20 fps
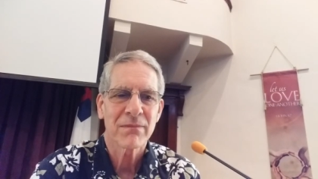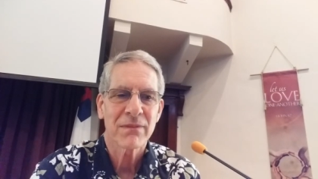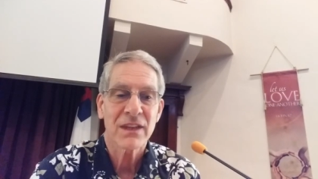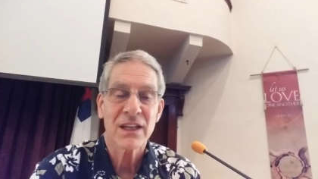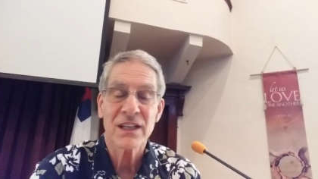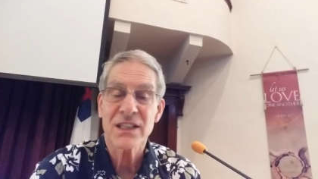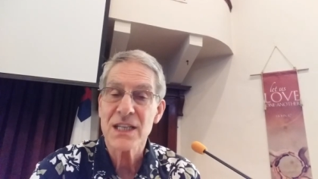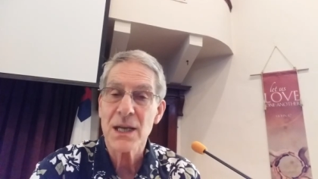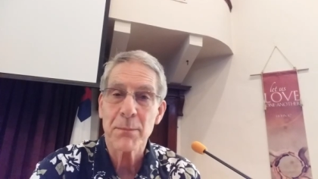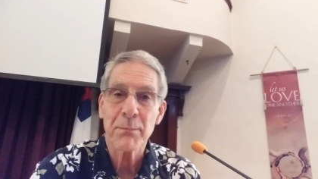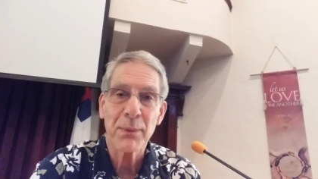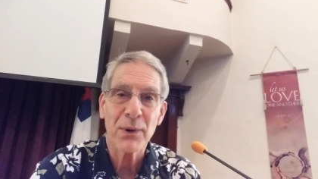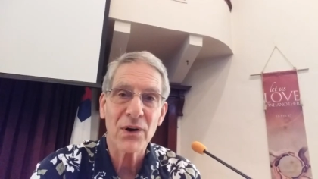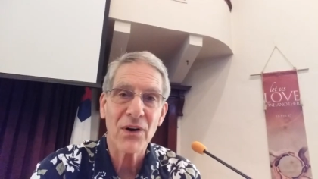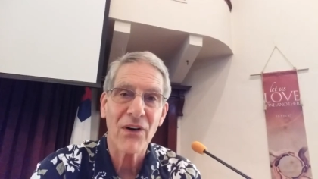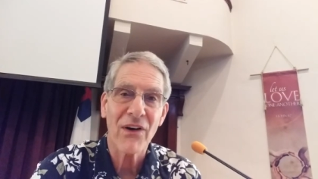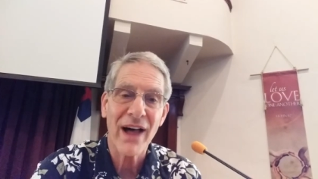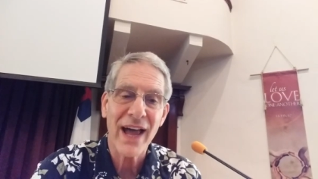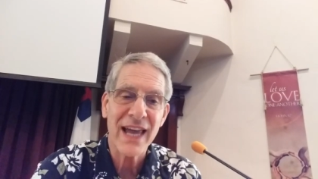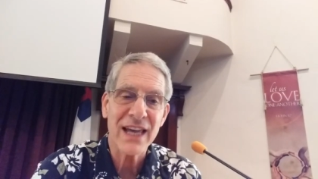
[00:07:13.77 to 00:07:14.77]
The
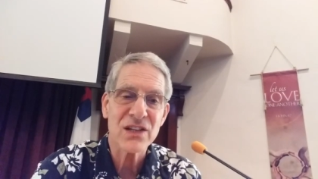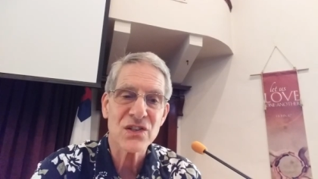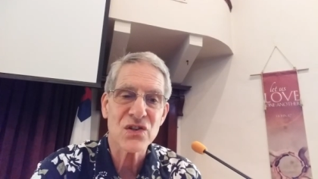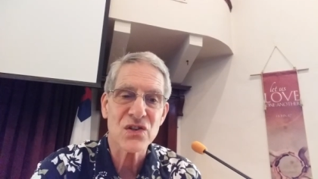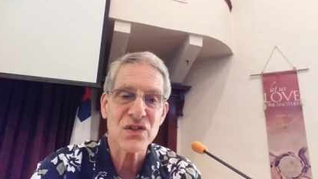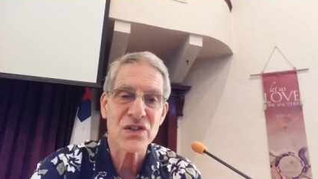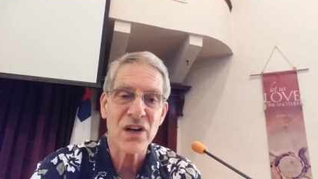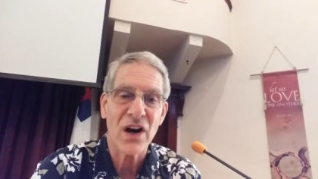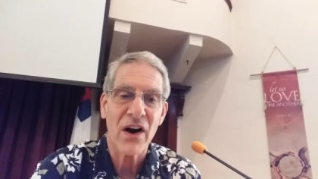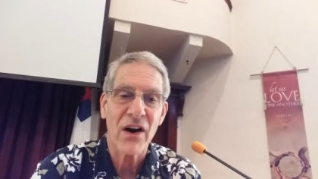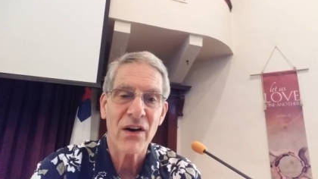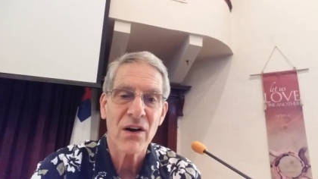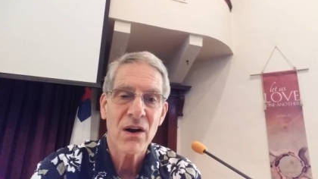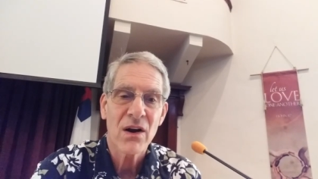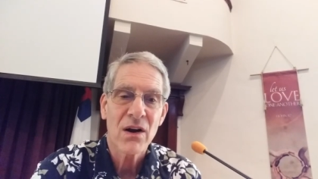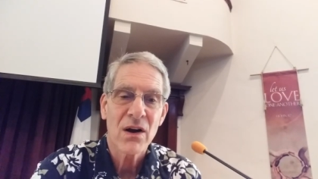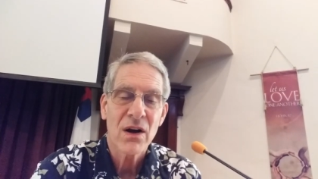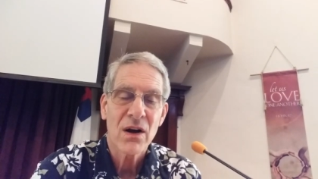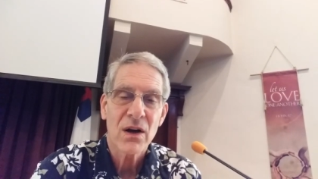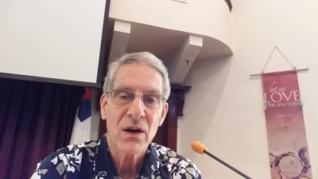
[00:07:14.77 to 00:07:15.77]
typical answers are,
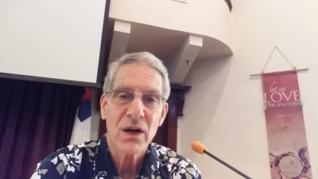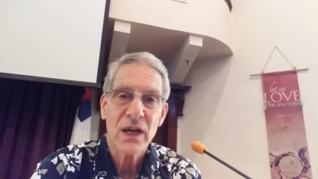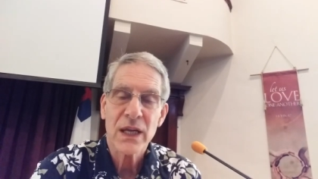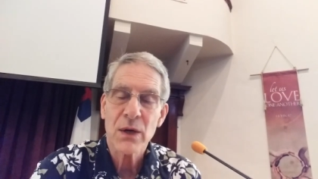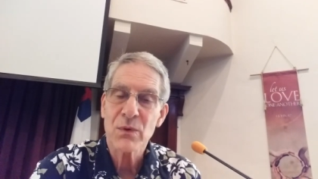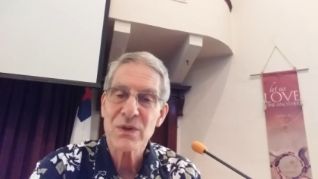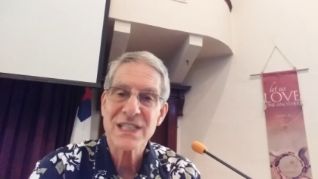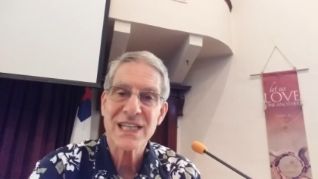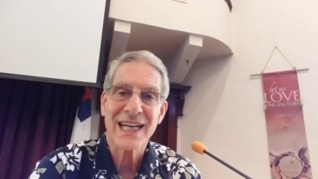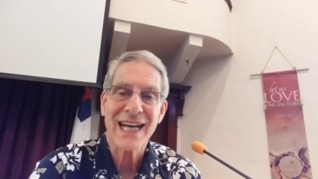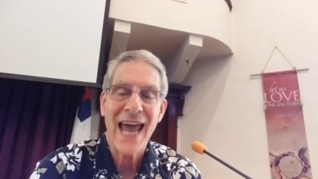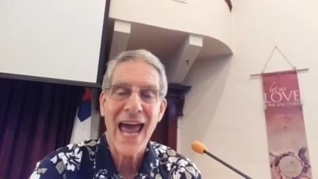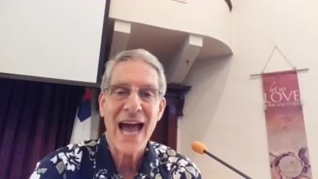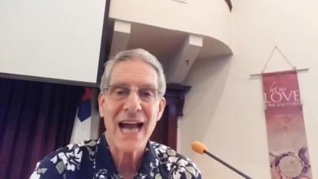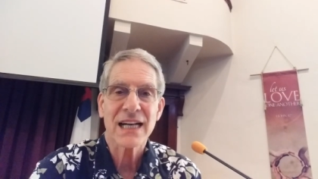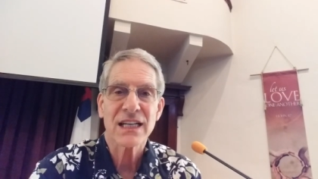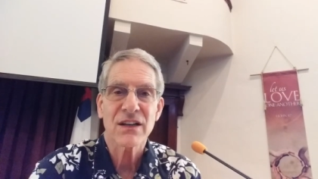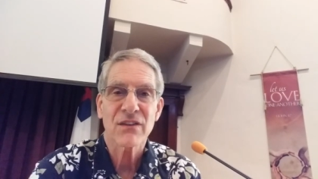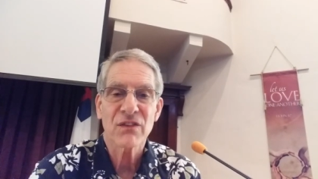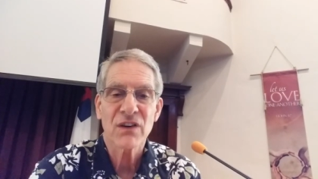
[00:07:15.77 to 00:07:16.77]
It was an
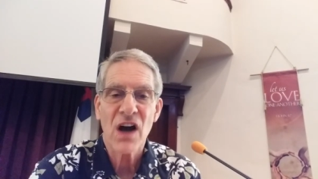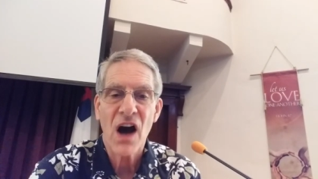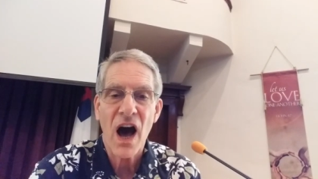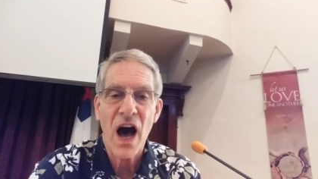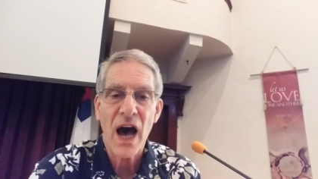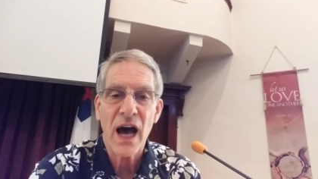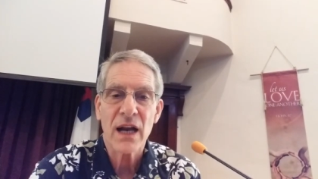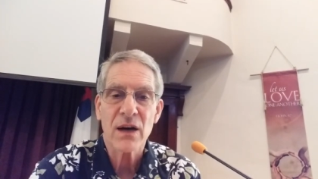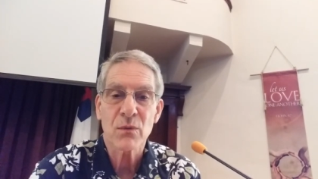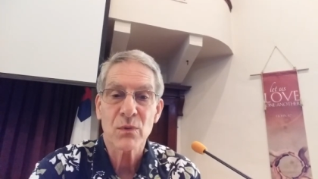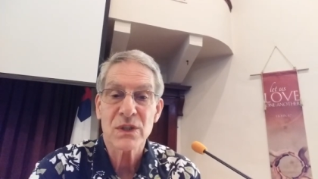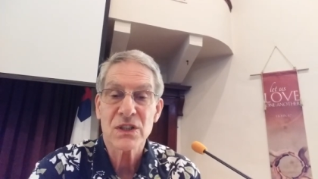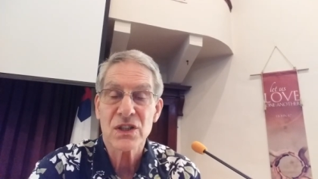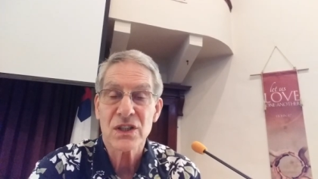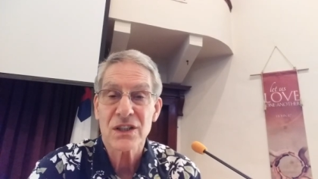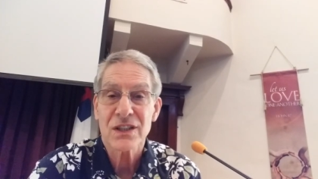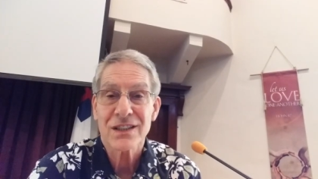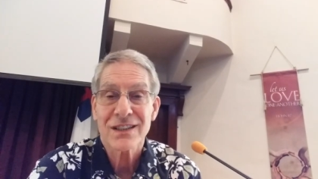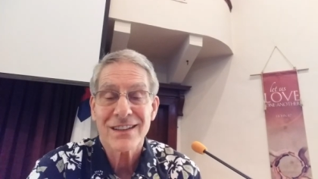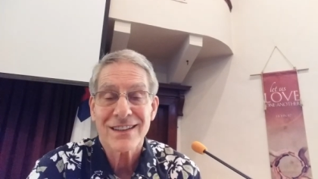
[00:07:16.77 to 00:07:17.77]
act of God, which
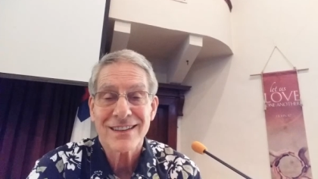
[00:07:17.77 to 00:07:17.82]
is